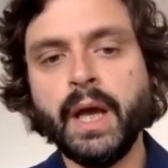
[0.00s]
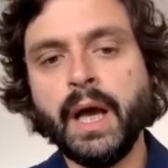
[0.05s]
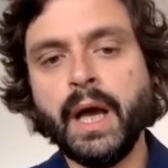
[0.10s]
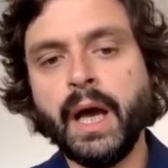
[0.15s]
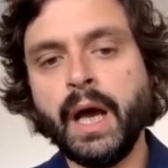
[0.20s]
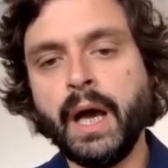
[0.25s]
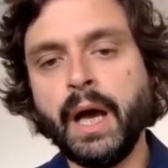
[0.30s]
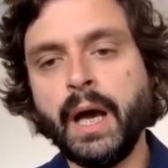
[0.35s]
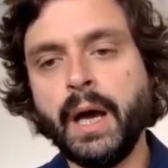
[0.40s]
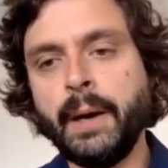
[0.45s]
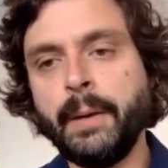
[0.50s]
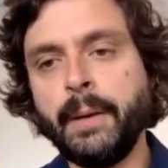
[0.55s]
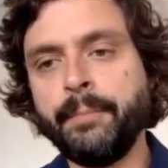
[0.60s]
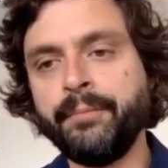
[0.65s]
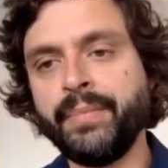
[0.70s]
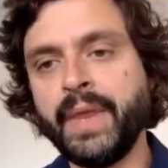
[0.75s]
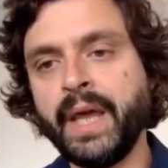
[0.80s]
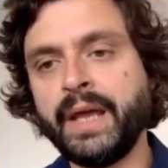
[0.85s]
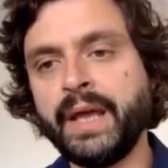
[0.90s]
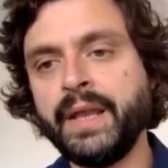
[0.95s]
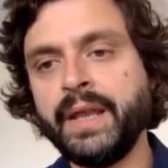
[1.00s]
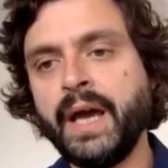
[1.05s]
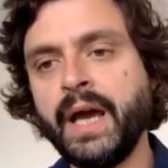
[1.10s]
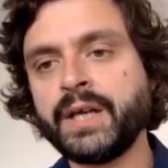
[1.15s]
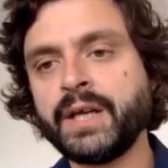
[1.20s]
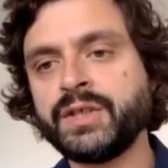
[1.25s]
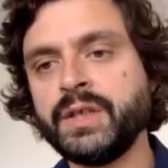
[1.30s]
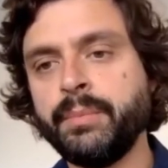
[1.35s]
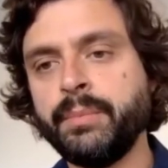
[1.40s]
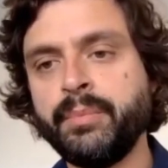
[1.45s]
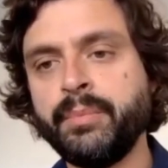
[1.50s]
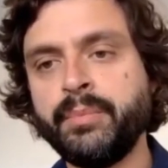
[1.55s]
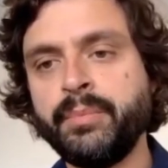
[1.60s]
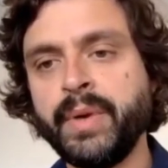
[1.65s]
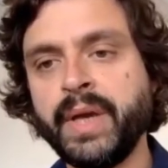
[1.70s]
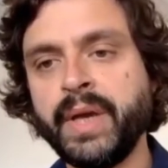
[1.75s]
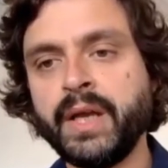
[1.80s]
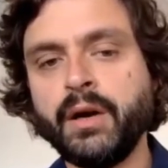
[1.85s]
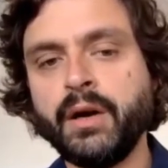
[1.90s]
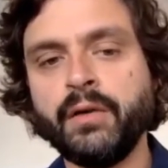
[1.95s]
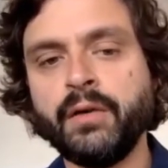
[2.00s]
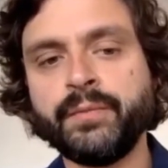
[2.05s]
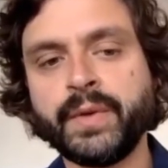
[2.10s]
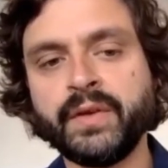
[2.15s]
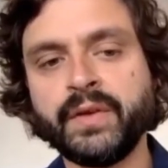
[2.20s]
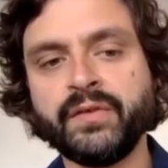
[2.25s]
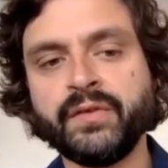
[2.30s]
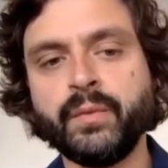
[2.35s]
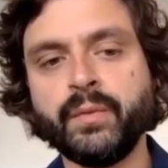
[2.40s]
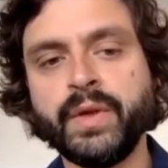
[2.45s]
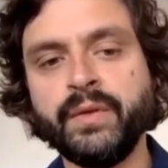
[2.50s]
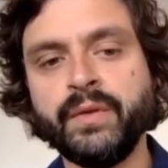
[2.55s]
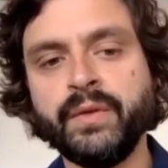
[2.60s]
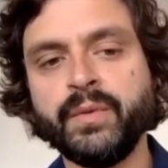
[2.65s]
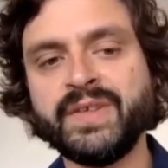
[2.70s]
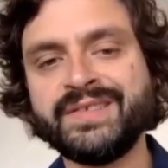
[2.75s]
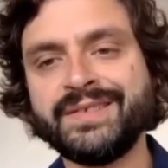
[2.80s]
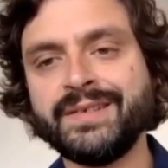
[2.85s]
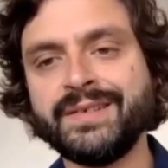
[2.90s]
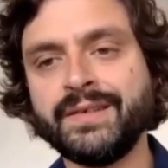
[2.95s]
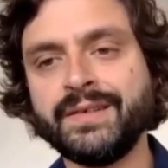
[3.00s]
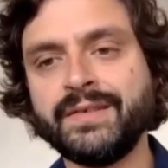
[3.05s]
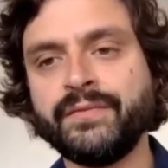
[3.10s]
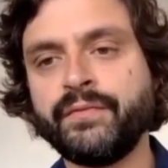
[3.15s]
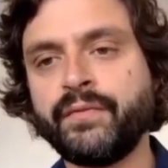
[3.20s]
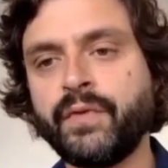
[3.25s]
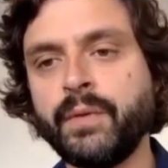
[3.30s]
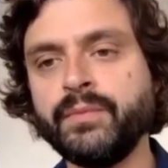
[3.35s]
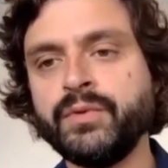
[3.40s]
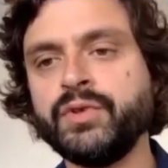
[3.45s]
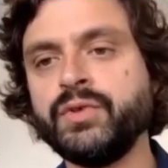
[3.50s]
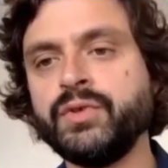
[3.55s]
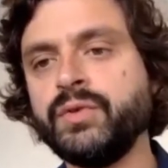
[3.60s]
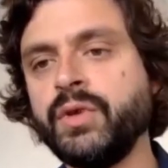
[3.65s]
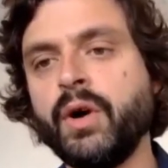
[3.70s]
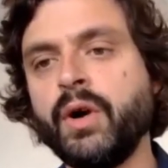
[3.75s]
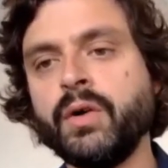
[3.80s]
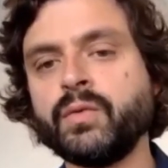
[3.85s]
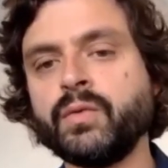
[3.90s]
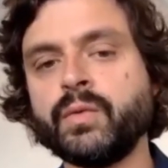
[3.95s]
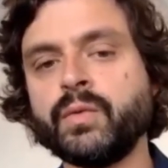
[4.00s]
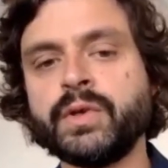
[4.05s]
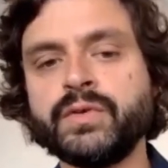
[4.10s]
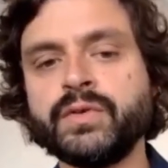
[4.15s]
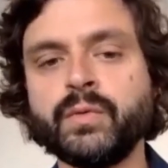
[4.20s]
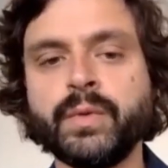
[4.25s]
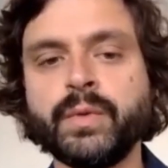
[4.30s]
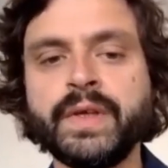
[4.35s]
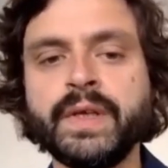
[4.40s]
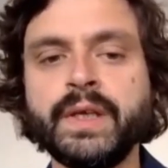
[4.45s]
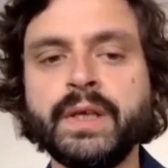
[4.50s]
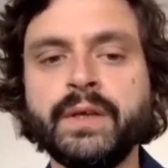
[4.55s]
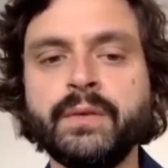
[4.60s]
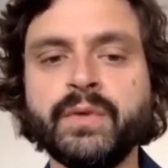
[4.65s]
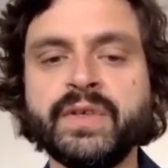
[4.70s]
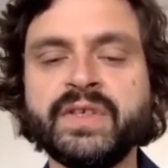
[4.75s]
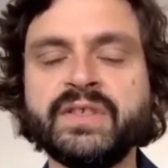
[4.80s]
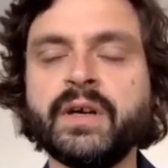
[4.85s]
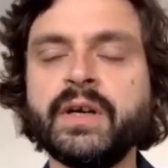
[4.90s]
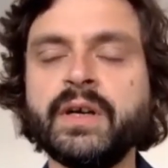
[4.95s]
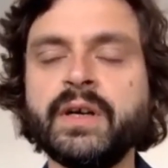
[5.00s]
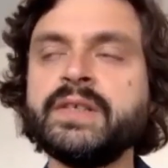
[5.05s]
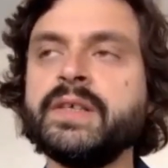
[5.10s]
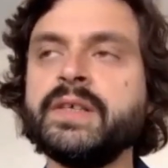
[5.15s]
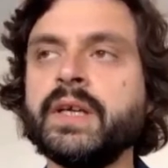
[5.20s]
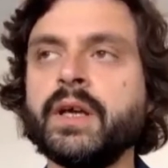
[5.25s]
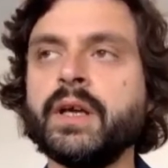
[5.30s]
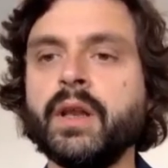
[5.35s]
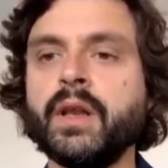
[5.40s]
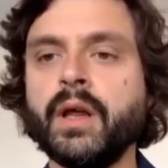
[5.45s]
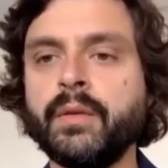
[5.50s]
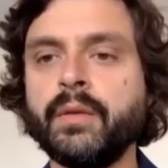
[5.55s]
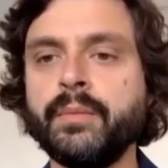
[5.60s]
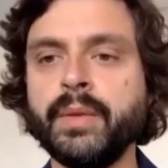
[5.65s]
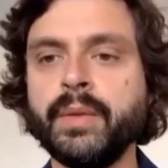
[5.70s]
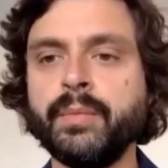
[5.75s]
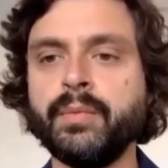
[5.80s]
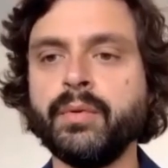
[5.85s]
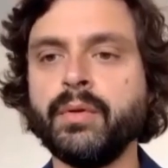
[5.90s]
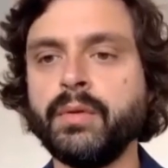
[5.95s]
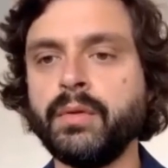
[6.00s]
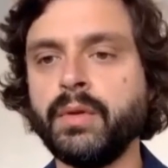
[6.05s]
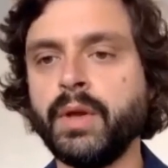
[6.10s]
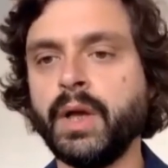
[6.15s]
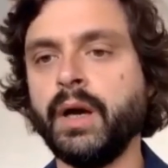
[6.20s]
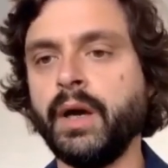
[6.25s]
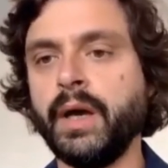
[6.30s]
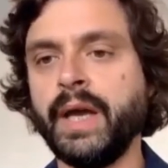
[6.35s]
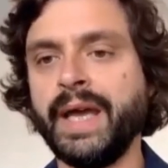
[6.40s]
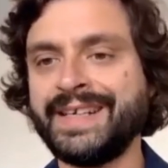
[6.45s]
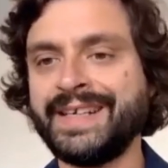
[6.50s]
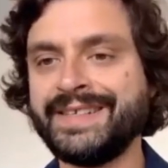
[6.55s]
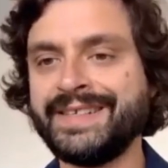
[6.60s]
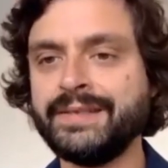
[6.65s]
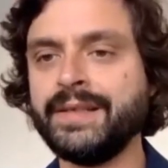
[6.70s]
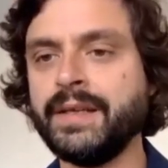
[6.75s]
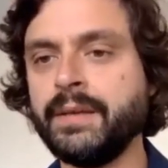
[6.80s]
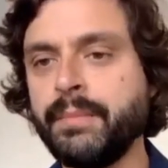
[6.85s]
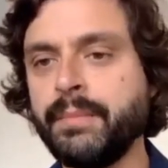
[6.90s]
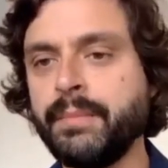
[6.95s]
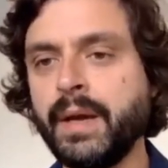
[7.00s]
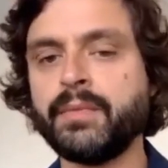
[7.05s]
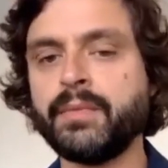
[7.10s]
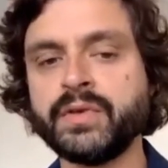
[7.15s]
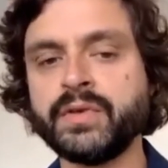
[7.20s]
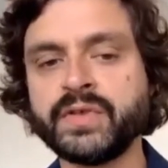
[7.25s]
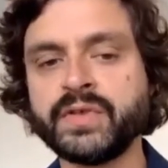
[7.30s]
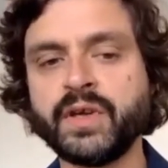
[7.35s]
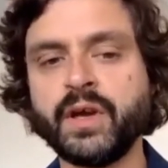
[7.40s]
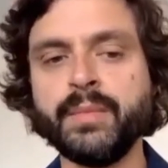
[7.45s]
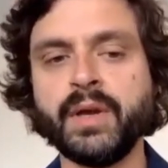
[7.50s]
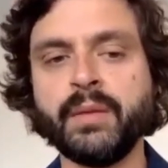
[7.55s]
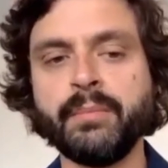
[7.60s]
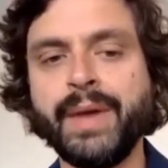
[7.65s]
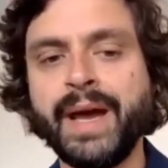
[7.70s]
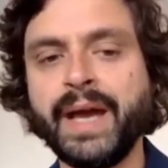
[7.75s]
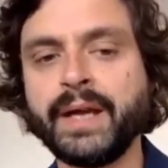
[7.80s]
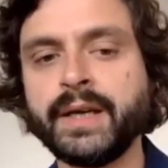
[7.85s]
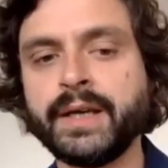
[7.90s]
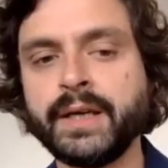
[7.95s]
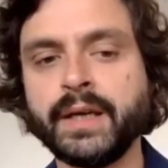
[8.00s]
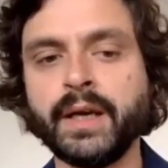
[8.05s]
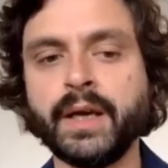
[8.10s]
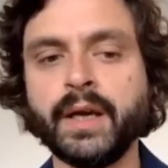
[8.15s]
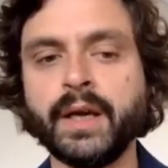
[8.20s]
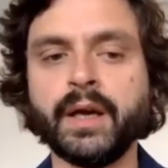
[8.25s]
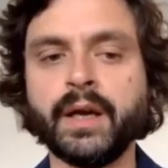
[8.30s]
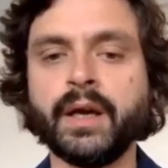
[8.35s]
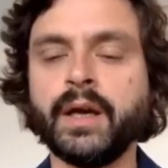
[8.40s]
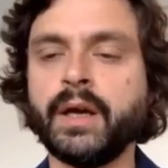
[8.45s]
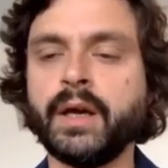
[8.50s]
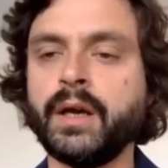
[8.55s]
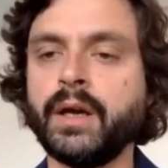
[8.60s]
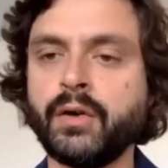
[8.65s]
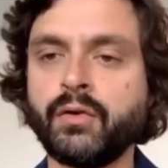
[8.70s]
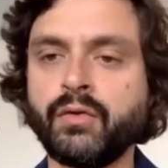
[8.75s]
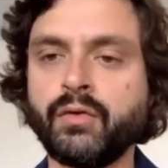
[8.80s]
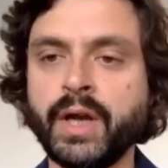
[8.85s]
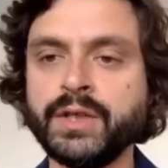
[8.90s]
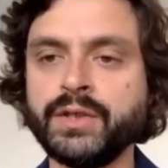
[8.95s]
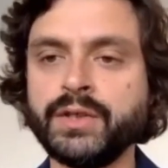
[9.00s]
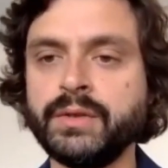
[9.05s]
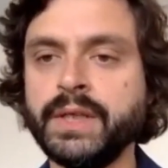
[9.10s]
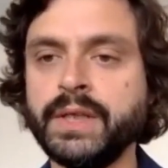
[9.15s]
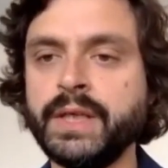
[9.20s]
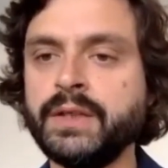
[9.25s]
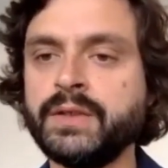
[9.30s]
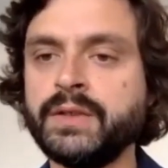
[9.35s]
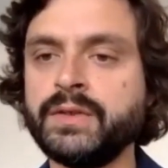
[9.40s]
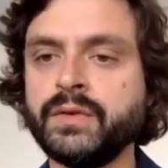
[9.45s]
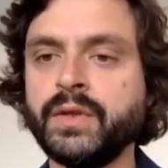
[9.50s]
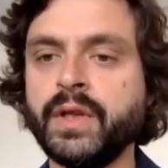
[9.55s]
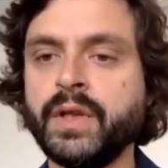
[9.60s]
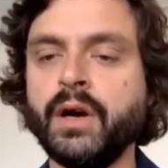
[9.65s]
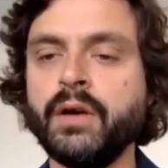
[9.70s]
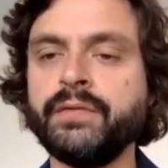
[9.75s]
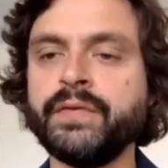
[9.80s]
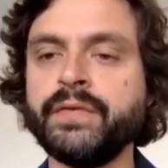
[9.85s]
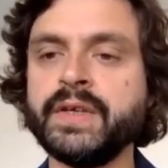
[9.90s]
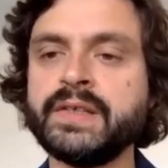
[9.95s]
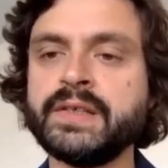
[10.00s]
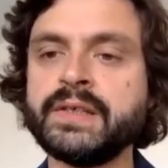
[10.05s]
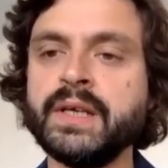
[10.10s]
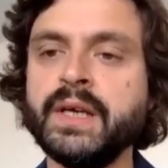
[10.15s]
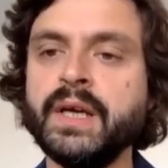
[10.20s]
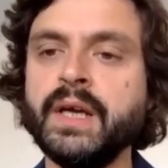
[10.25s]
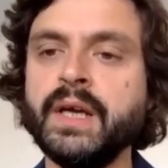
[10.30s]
And that actually paid off, because we from June onwards, we started seeing a lot of people, existing members, coming back gradually to the office.